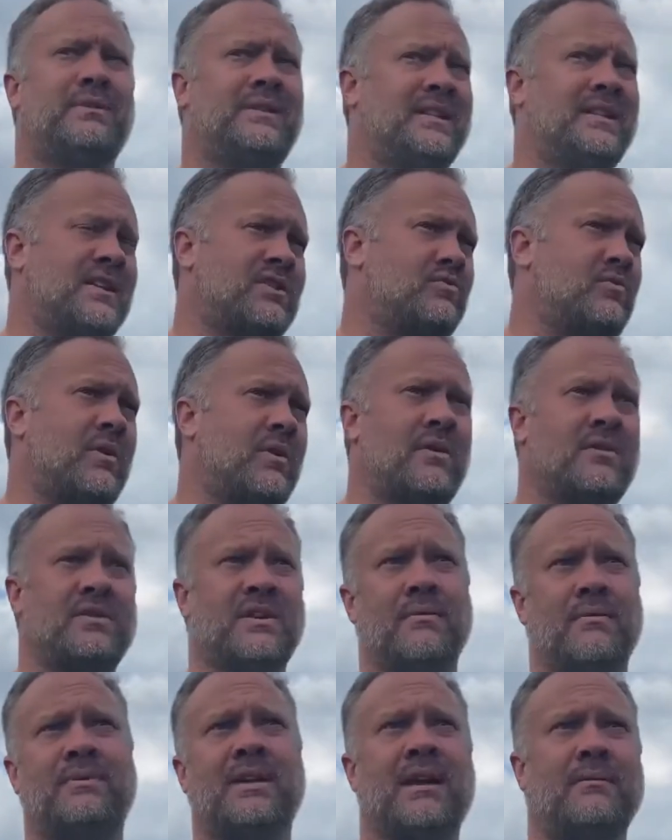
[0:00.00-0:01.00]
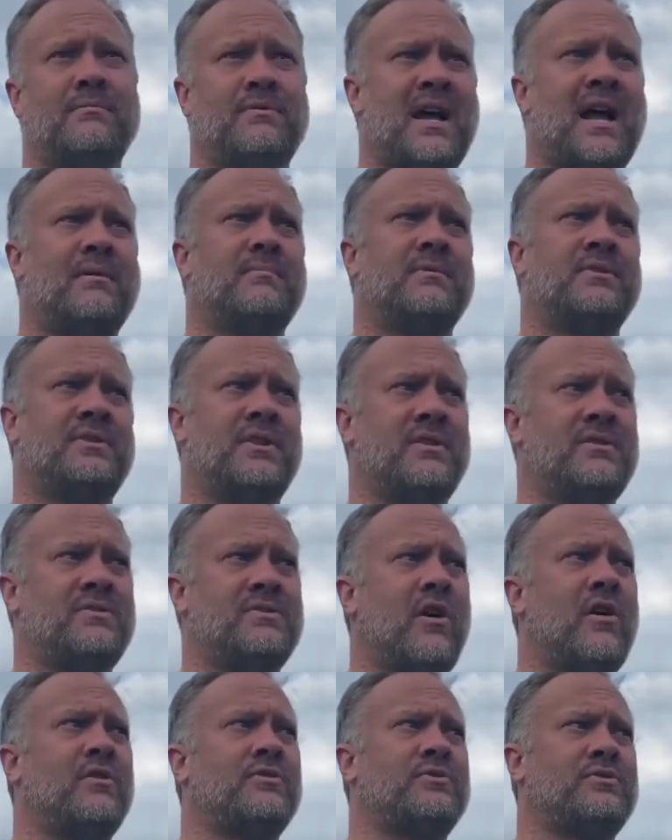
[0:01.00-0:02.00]
But that's where sometimes common
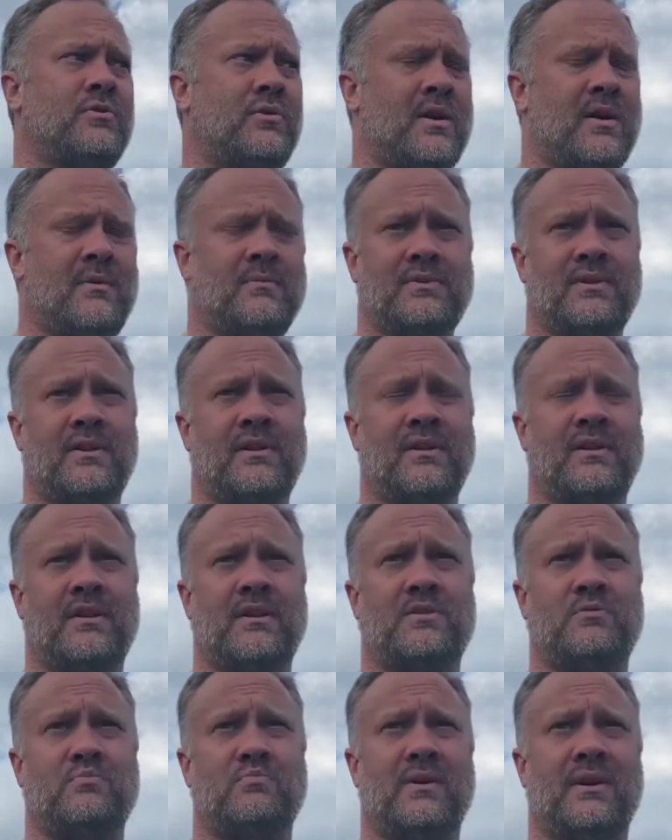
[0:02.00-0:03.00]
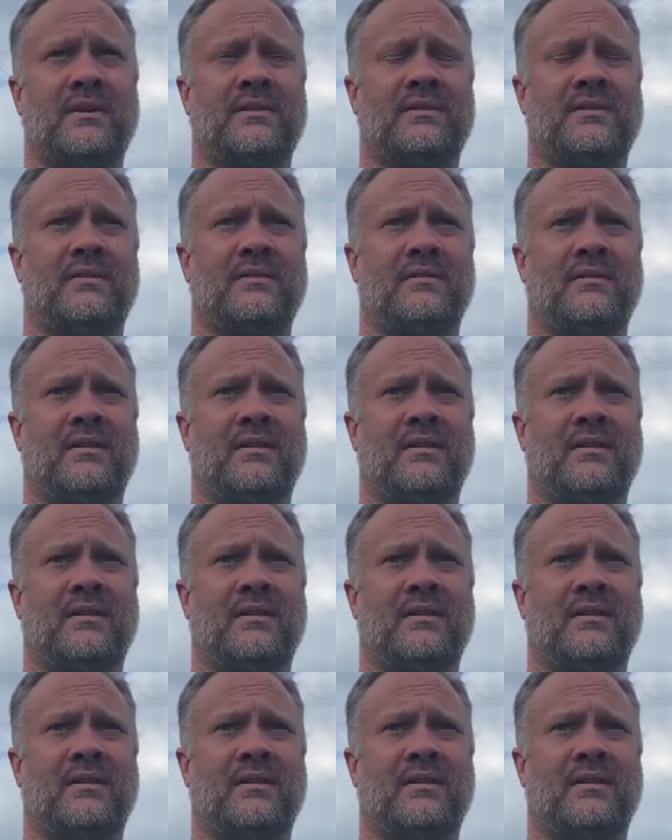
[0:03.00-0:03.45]
sense also comes into this. But